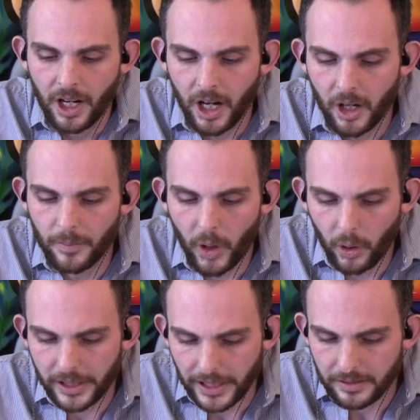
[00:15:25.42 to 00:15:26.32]

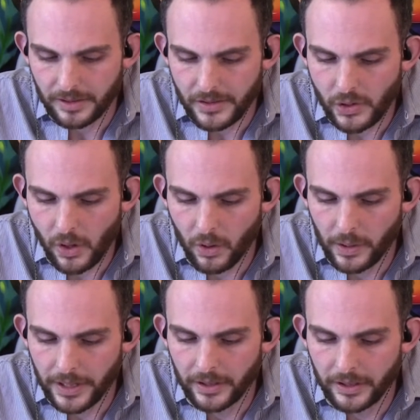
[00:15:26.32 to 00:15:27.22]
Okay,
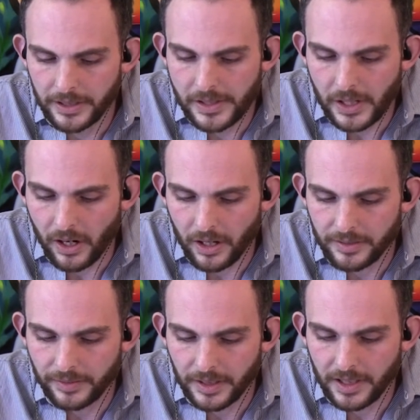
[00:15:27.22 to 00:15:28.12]
so is it
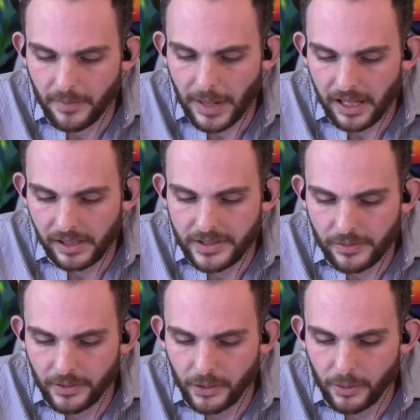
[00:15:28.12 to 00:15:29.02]
hard finding a balance
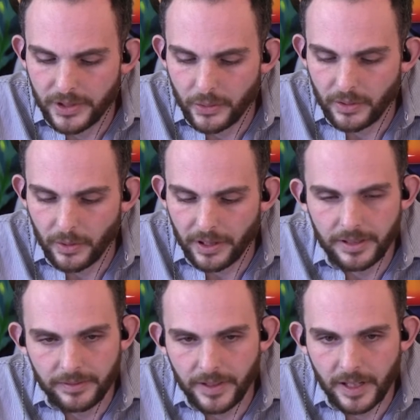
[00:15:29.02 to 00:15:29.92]
for you between work
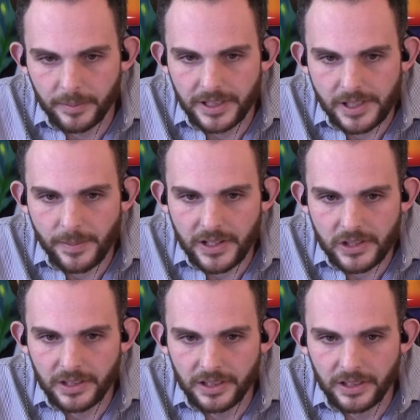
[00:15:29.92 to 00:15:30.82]
and family,
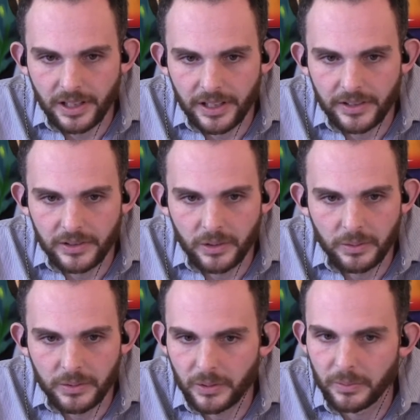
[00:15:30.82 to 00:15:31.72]
especially
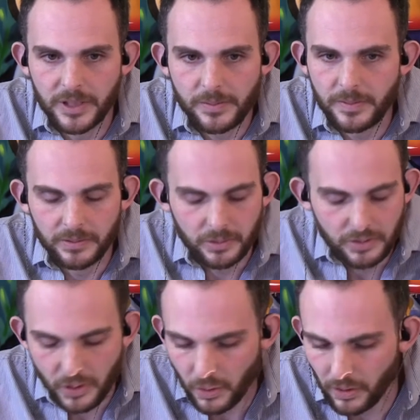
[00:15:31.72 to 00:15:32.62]
you
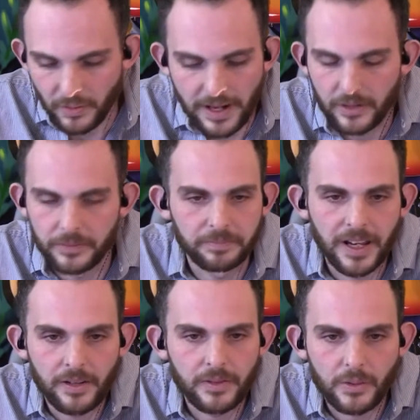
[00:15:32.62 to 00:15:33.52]
tour around
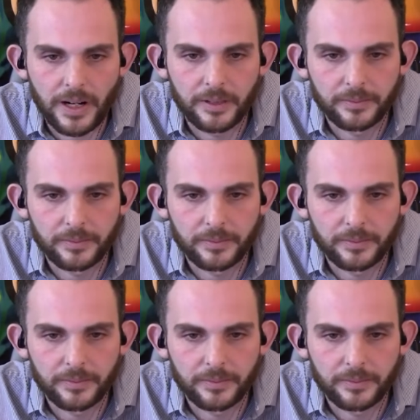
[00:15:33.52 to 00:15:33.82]
everywhere?